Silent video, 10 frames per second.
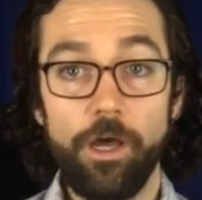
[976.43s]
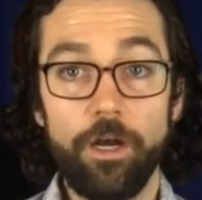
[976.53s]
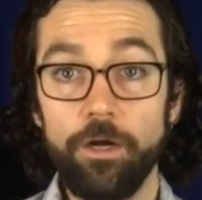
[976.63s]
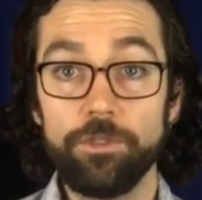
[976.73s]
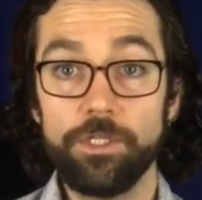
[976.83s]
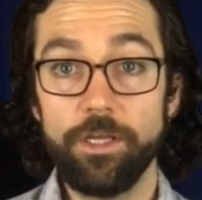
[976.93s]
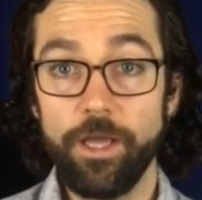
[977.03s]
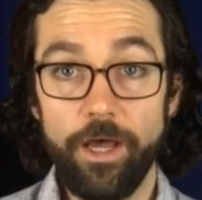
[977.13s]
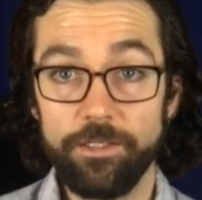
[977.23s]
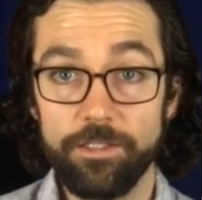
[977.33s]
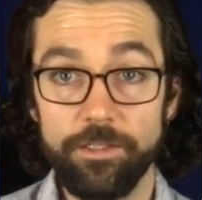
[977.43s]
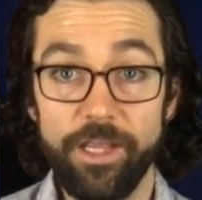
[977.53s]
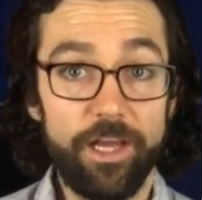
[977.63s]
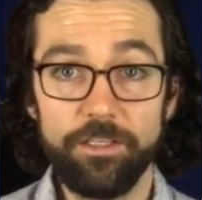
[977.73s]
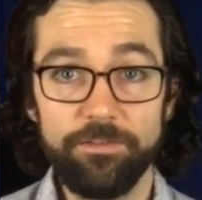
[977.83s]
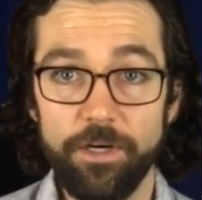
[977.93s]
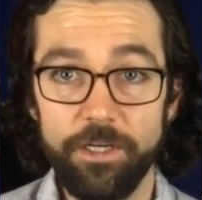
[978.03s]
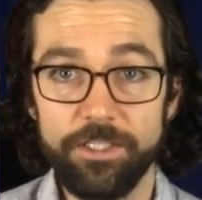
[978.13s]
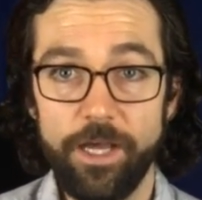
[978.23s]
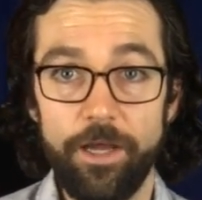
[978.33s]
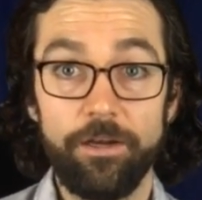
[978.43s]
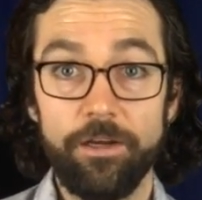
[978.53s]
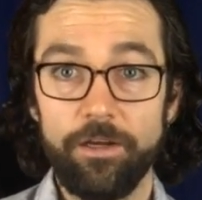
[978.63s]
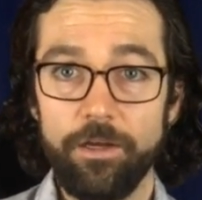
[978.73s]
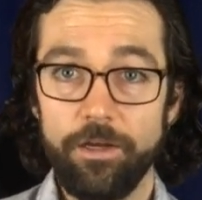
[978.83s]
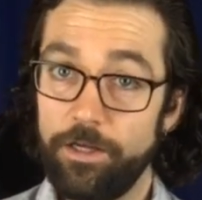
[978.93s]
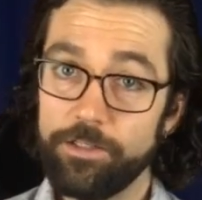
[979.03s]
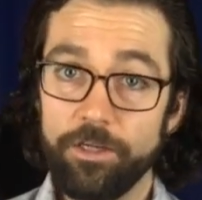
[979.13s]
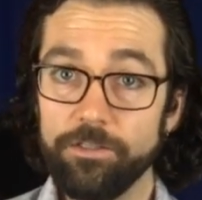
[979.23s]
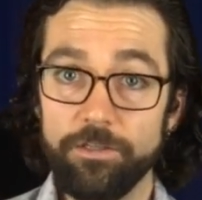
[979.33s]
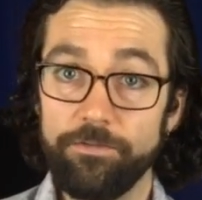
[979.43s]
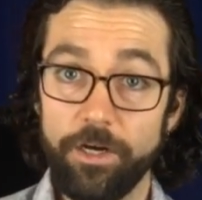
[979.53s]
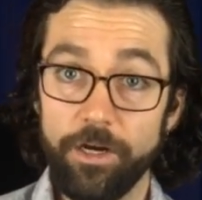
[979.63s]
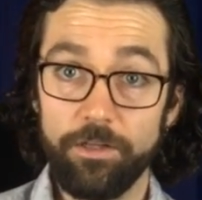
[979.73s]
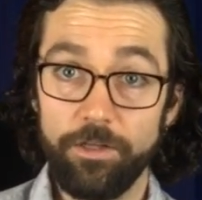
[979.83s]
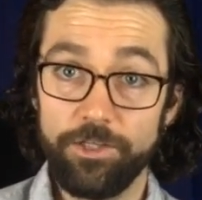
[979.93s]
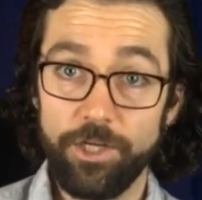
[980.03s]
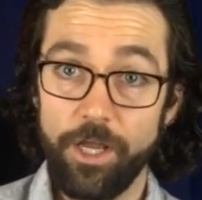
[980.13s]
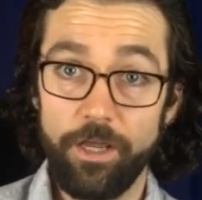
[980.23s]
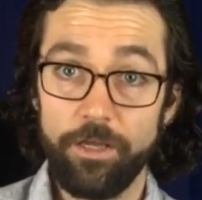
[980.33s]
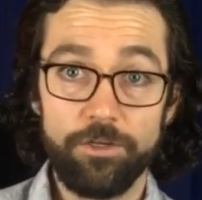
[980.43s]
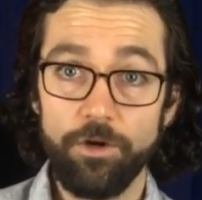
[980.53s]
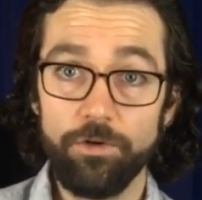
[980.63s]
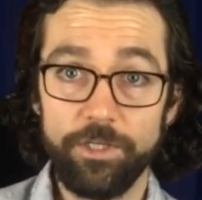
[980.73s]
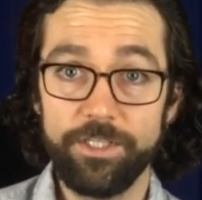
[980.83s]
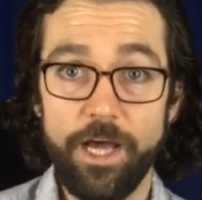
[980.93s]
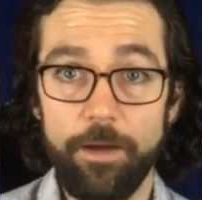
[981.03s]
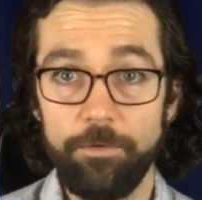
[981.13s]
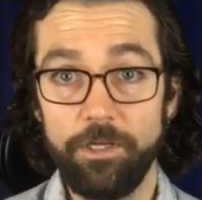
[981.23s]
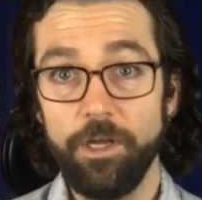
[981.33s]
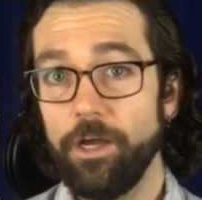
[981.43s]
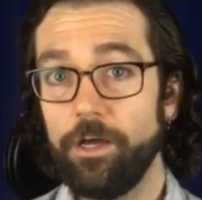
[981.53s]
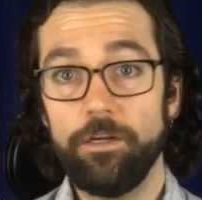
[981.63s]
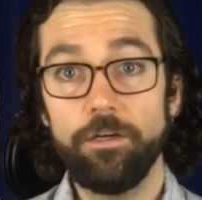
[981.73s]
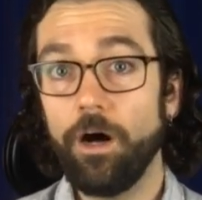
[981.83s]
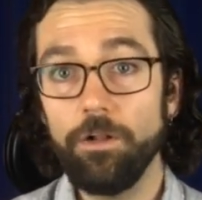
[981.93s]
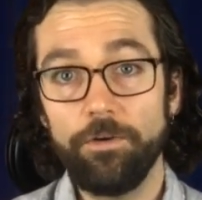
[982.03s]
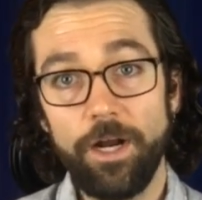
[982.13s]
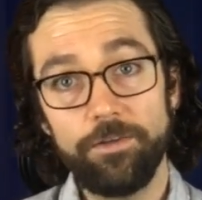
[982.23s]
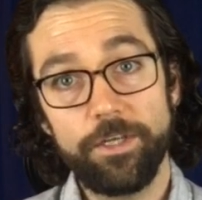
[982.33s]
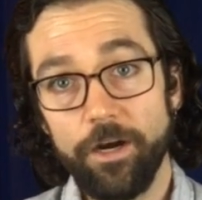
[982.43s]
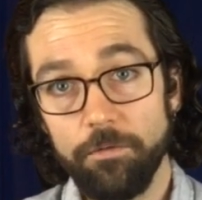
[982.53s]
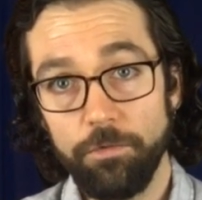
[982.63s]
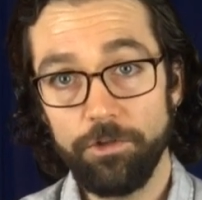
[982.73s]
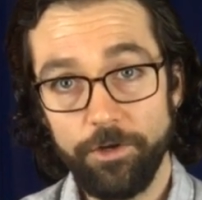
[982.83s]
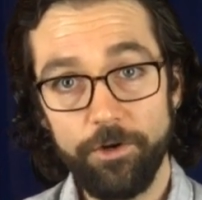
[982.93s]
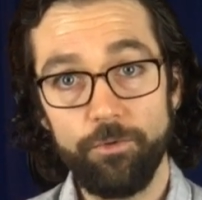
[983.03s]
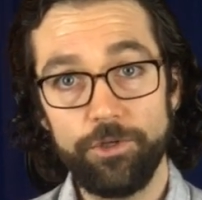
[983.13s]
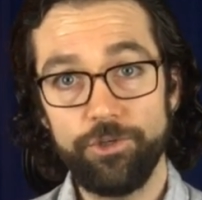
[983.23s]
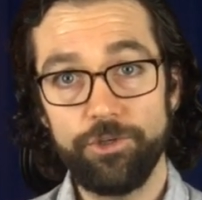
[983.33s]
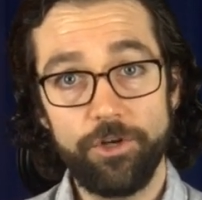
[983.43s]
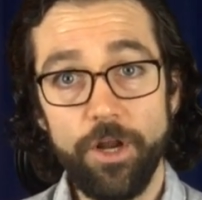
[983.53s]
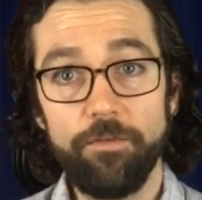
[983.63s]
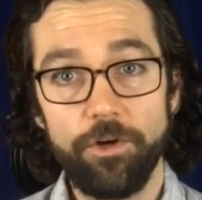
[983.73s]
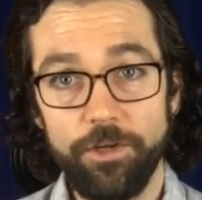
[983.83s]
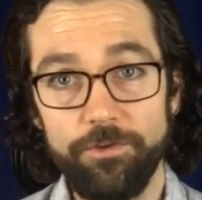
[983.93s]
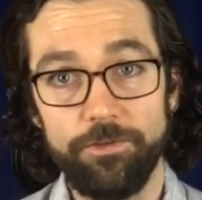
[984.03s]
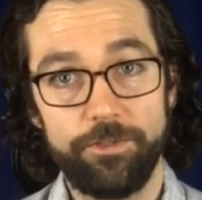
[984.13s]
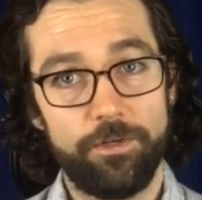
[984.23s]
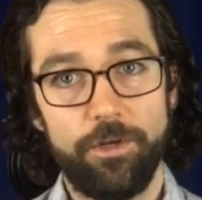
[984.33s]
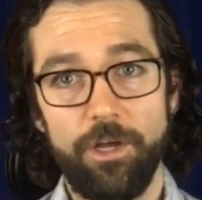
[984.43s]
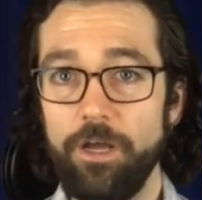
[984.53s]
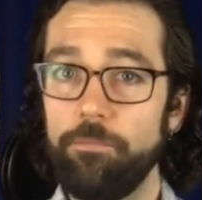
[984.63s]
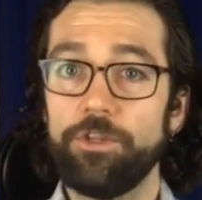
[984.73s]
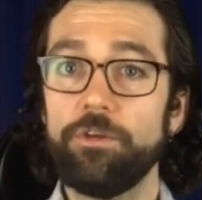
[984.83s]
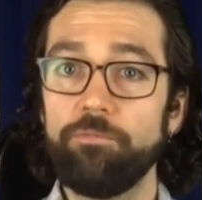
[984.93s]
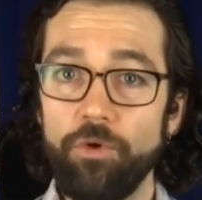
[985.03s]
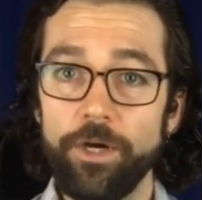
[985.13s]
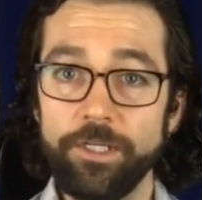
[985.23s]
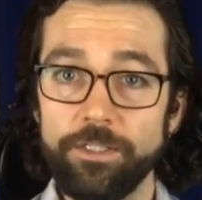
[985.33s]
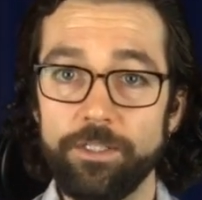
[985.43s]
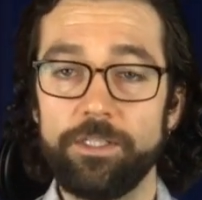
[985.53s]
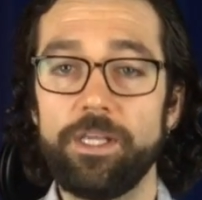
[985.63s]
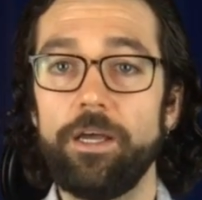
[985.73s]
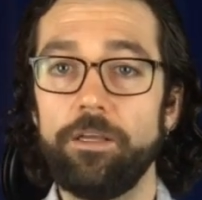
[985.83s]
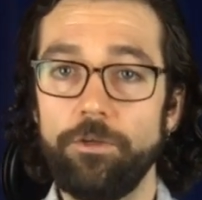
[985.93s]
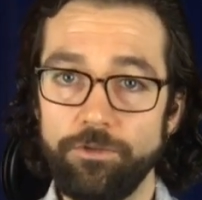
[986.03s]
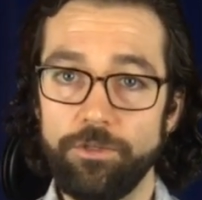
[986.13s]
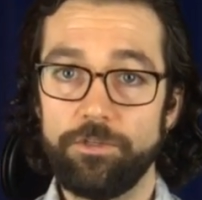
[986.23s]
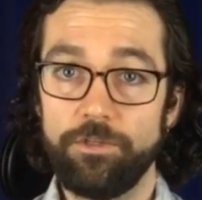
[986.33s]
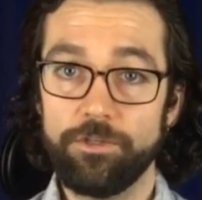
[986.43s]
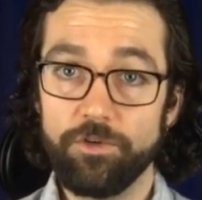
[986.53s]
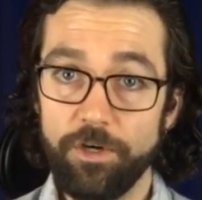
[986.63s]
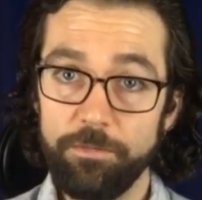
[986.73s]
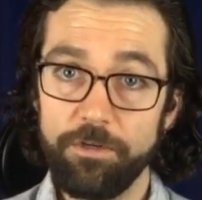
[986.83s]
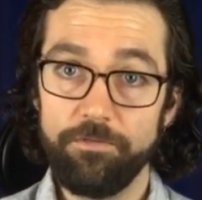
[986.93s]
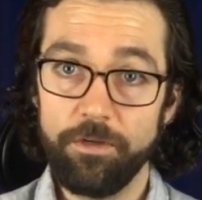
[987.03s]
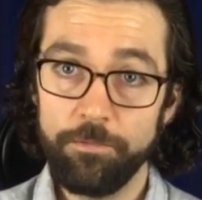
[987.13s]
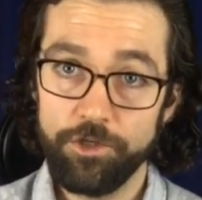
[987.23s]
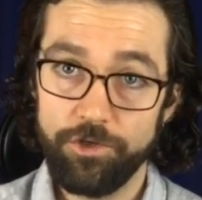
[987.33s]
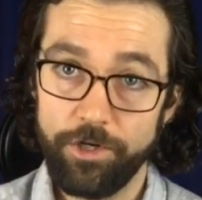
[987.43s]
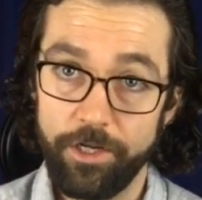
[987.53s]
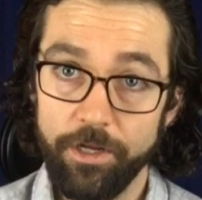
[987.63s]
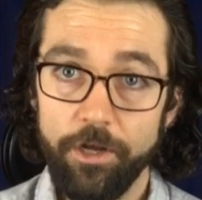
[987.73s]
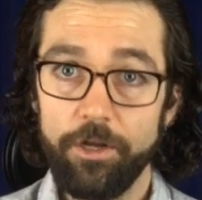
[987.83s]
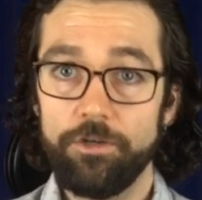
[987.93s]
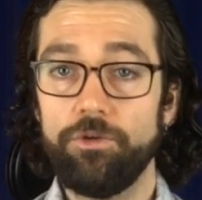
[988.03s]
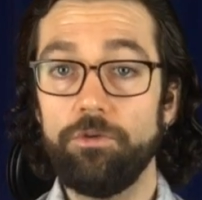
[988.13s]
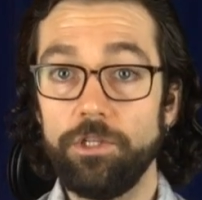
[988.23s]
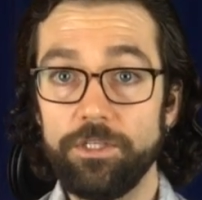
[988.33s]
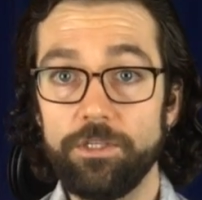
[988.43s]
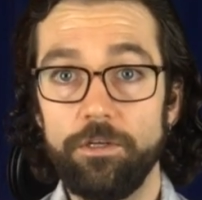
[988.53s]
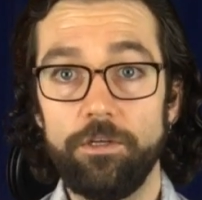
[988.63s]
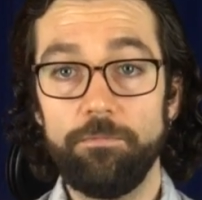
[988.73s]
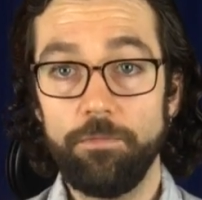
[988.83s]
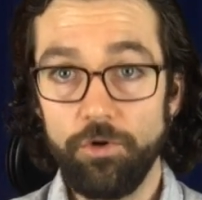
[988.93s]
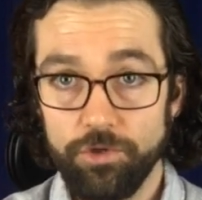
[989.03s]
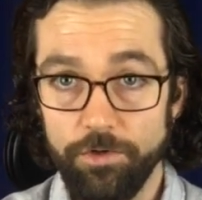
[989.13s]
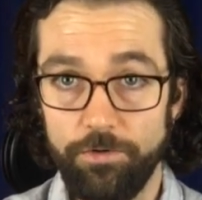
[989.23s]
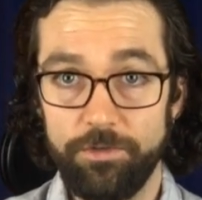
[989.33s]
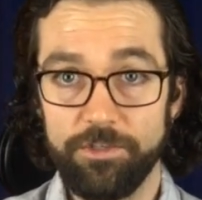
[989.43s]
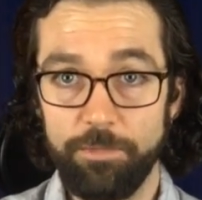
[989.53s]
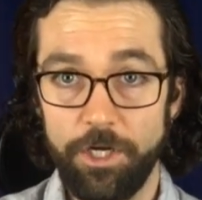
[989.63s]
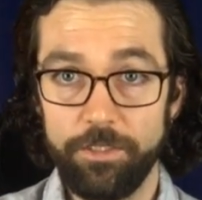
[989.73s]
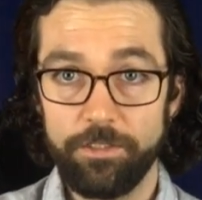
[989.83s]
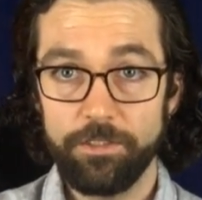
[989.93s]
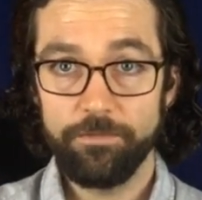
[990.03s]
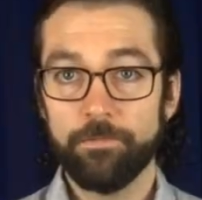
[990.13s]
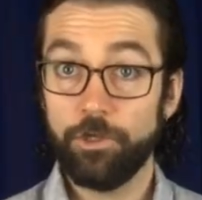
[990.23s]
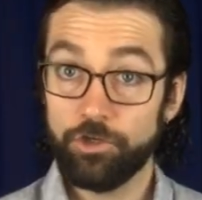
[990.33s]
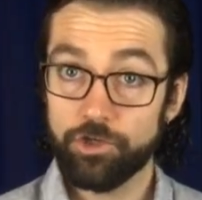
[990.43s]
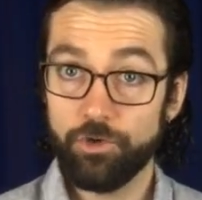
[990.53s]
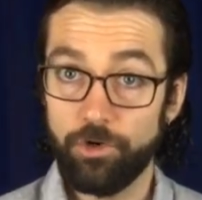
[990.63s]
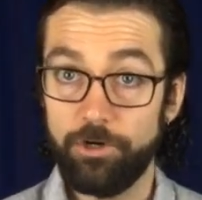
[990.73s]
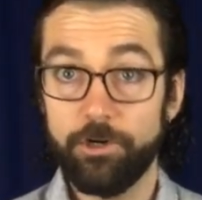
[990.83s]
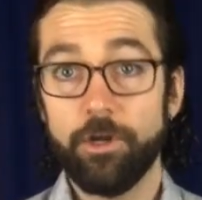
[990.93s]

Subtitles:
And I would say, yes, that is very sad. It's also very cliche and totally sappy and an all-around terrible lyric which you should never use. But the point is that it uses descriptive imagery to elicit an emotional response. In short,